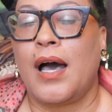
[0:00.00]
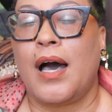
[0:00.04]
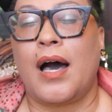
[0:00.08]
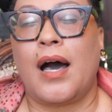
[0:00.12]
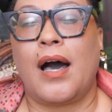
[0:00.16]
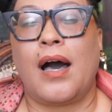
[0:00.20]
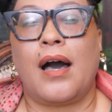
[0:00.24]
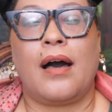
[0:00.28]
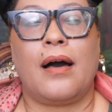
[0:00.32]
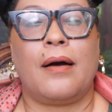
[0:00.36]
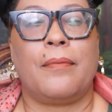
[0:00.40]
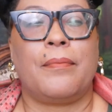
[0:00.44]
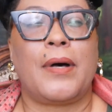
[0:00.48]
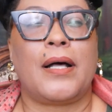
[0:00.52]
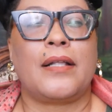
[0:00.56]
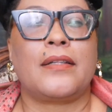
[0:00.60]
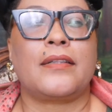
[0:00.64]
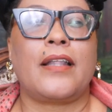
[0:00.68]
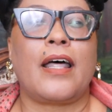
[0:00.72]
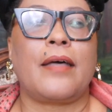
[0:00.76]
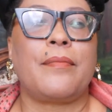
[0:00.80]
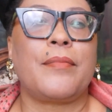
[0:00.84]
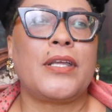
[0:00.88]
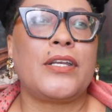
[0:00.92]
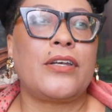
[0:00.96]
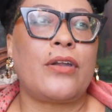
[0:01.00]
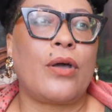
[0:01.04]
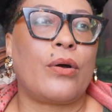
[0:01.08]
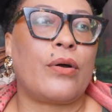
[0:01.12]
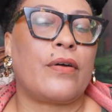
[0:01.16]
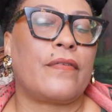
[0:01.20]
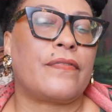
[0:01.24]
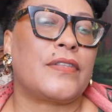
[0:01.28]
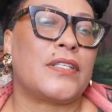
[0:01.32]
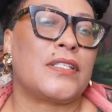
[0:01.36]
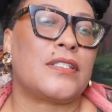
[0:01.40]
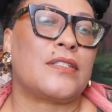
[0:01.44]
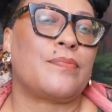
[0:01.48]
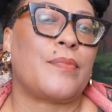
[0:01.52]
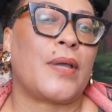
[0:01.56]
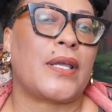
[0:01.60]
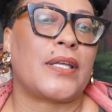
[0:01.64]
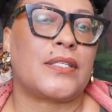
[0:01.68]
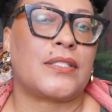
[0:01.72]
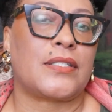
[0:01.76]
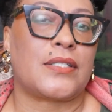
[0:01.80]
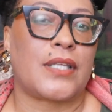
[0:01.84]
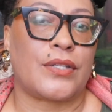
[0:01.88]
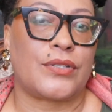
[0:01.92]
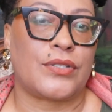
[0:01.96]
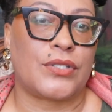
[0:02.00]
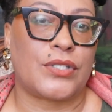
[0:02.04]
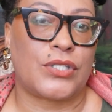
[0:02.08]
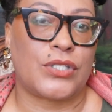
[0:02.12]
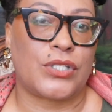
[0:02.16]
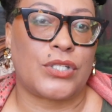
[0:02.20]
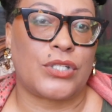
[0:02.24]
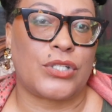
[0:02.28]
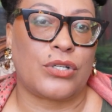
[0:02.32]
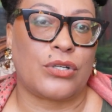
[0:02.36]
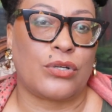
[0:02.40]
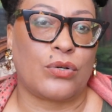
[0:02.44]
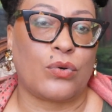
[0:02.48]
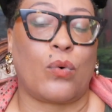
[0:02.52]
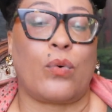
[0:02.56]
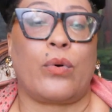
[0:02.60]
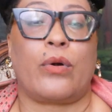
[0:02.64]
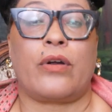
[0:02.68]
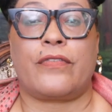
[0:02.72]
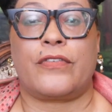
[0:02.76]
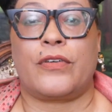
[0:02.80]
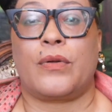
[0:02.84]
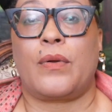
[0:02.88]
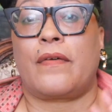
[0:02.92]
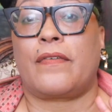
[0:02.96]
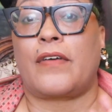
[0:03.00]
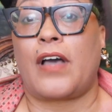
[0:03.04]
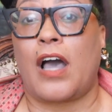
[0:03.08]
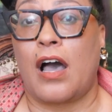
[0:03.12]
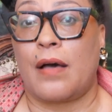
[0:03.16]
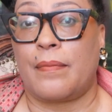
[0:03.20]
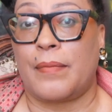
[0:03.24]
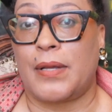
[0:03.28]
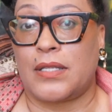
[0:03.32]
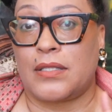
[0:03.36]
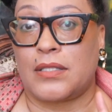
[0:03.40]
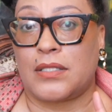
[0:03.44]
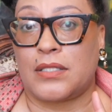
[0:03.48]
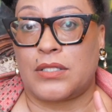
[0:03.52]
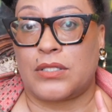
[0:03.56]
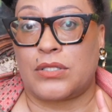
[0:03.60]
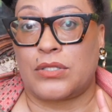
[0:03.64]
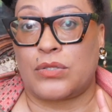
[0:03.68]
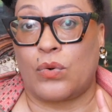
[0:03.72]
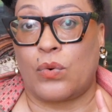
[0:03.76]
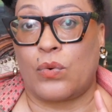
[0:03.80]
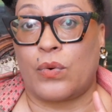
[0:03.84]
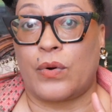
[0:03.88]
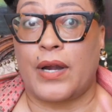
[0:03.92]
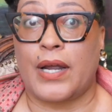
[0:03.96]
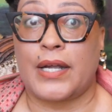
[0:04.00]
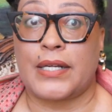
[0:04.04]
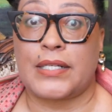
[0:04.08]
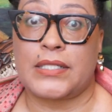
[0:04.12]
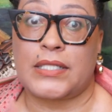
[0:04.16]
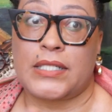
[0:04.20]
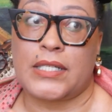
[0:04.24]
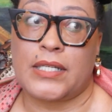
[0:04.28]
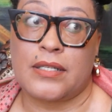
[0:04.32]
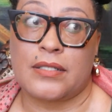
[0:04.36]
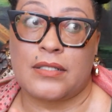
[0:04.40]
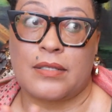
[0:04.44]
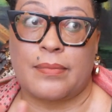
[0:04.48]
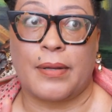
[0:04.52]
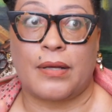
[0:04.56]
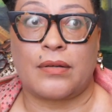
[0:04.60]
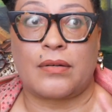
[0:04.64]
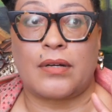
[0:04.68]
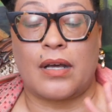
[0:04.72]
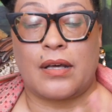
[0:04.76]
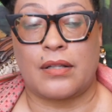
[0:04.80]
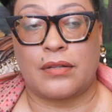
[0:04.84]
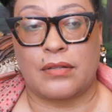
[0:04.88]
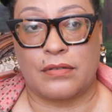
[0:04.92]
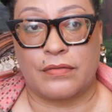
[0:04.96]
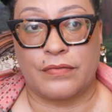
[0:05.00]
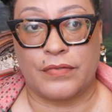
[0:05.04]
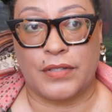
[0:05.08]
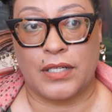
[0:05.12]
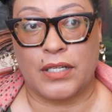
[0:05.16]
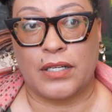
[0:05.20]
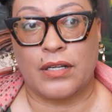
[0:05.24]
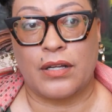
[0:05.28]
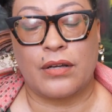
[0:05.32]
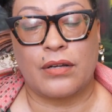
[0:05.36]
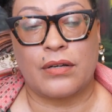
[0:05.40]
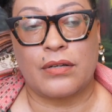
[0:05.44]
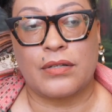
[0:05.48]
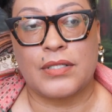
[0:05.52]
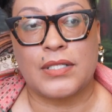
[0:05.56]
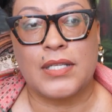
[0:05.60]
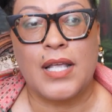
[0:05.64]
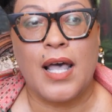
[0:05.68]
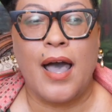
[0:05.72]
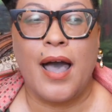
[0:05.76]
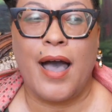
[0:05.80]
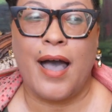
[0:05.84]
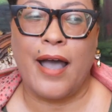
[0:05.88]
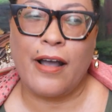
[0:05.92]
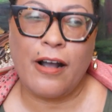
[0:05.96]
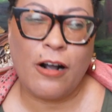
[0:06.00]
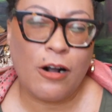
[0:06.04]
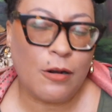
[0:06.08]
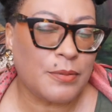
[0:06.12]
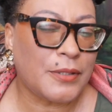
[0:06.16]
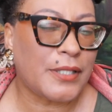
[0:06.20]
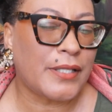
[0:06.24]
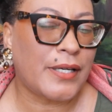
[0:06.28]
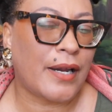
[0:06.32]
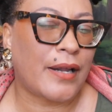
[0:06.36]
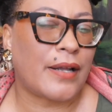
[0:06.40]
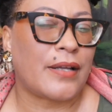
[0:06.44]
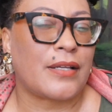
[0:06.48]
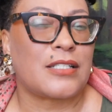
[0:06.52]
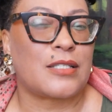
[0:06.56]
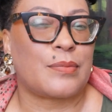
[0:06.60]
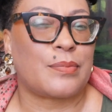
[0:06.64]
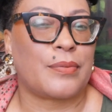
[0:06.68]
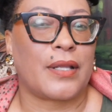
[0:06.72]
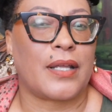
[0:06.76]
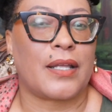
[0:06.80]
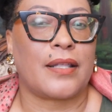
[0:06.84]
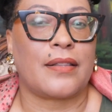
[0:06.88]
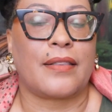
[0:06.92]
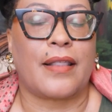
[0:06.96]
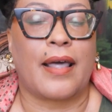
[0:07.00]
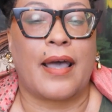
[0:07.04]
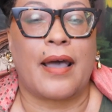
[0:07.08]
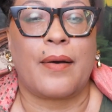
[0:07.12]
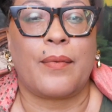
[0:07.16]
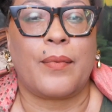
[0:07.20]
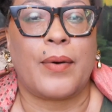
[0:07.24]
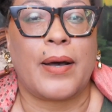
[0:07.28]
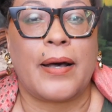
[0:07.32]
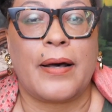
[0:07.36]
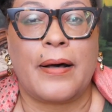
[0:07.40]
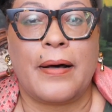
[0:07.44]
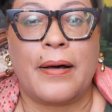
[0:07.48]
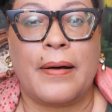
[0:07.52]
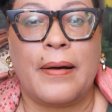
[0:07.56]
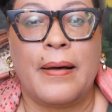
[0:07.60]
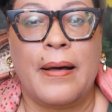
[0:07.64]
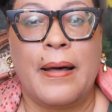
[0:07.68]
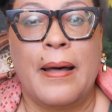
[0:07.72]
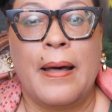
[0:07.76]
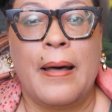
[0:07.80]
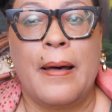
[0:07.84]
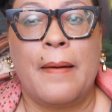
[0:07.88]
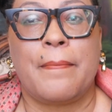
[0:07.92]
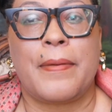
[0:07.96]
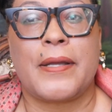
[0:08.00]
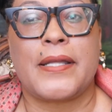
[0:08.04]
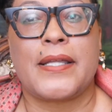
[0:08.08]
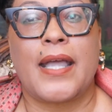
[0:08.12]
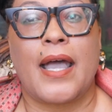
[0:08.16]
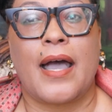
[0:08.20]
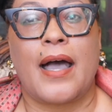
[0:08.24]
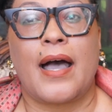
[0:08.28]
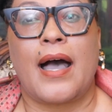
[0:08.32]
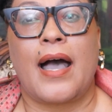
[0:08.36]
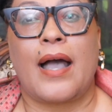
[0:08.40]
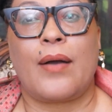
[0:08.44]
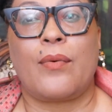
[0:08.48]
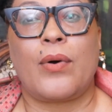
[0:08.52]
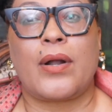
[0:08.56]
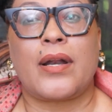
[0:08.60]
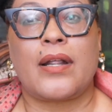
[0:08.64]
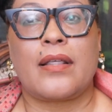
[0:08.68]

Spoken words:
Let me know if this makes sense to you, or if you have comments or ideas about other videos. I hope that I explained that well. But yeah, I